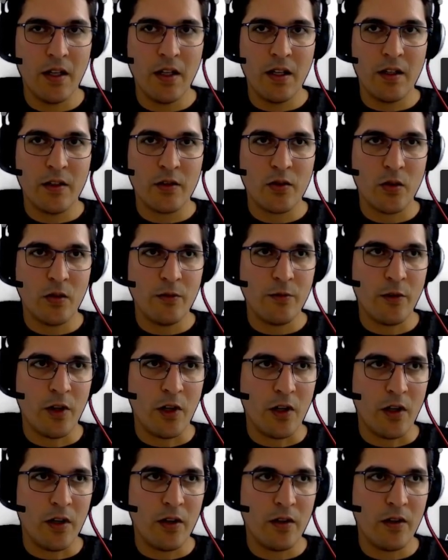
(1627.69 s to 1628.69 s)
So
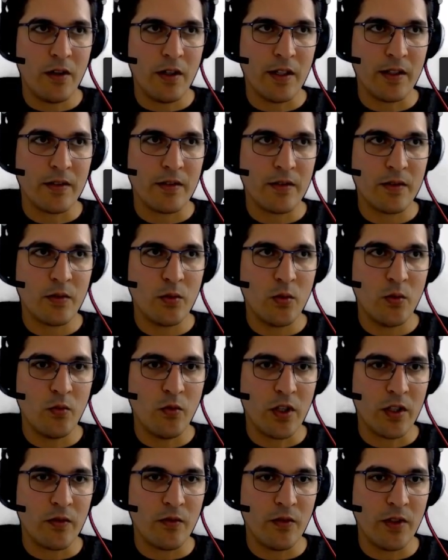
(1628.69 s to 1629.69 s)
far, let's do
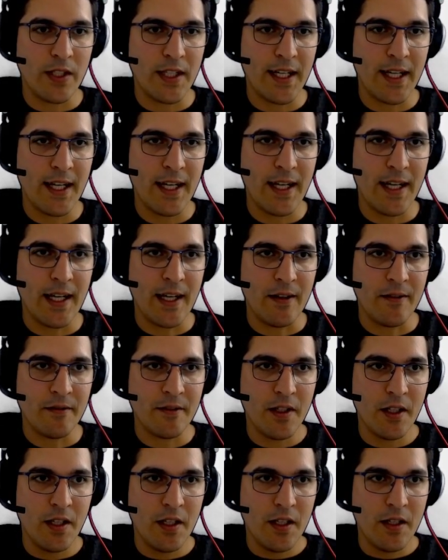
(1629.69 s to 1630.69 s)
what we have.
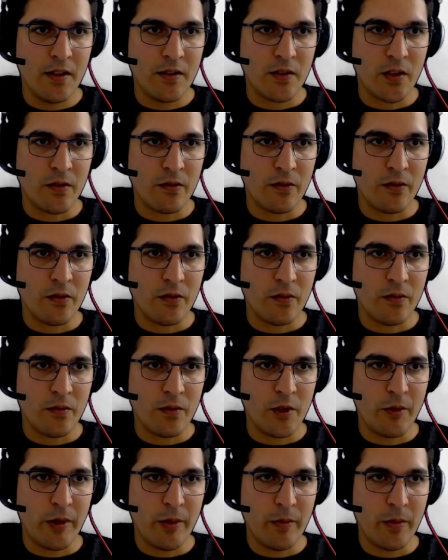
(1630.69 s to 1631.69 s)
So if you
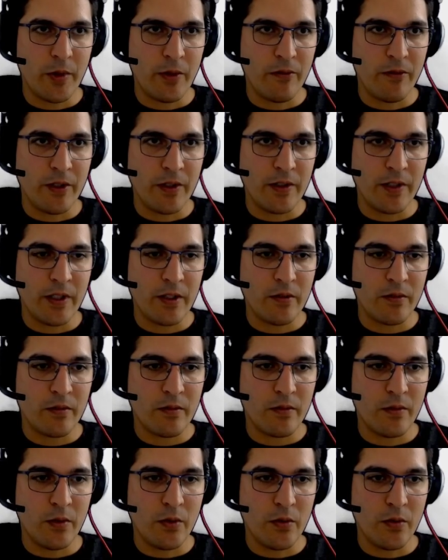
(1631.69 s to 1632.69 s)
remember, we didn't
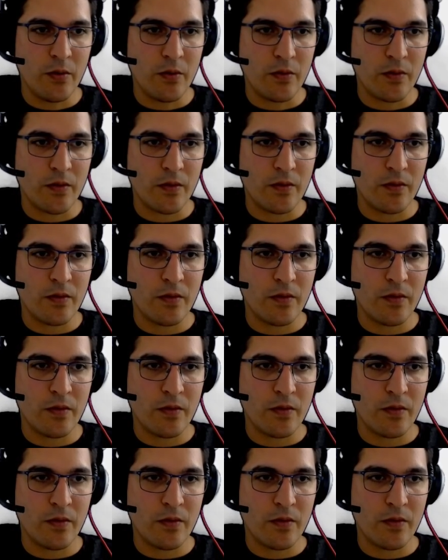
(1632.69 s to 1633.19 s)
use